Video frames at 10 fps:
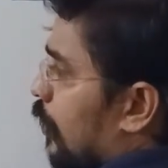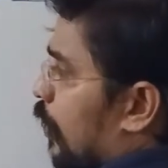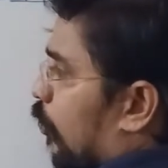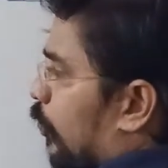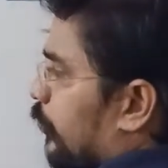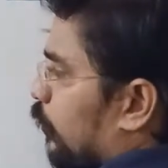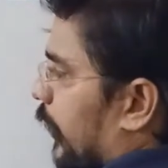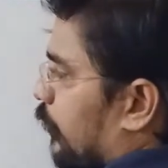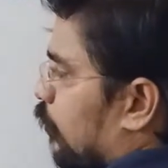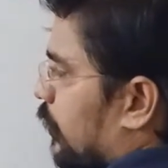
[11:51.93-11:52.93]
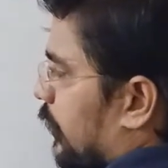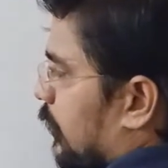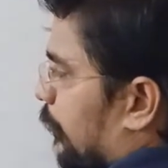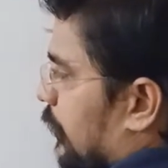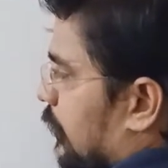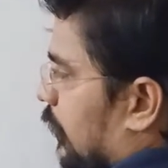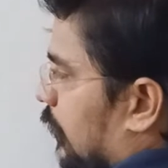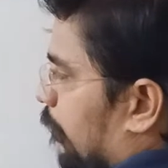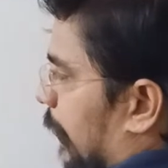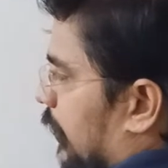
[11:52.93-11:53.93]
or you can use it is
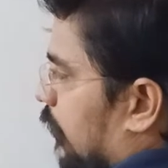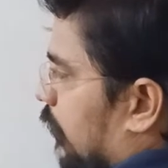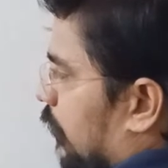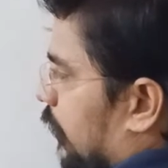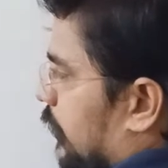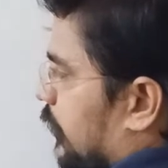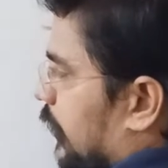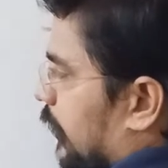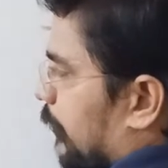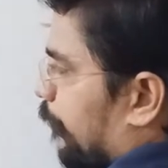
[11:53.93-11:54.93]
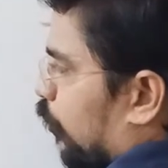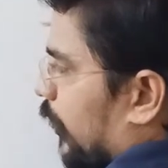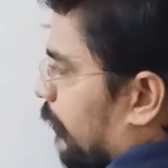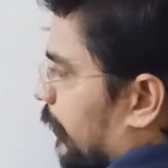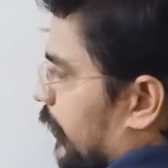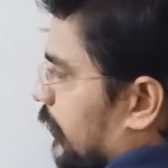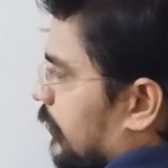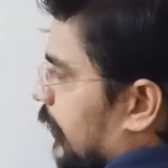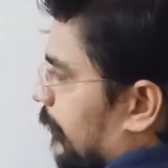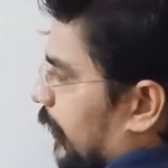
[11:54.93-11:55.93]
incident at pole and making
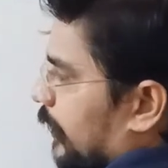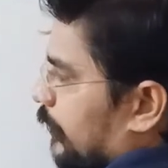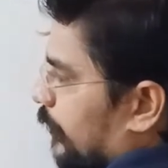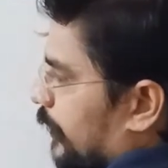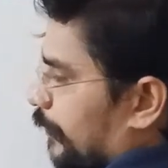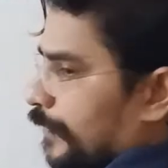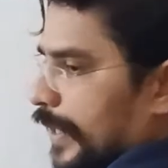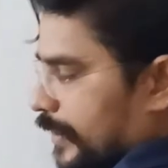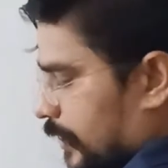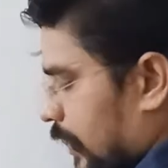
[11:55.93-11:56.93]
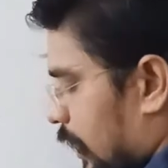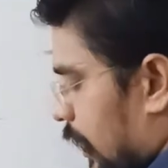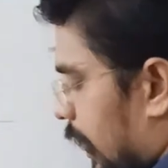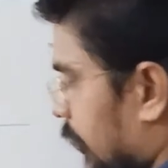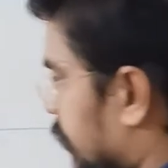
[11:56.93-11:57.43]
same angle it will reflect. In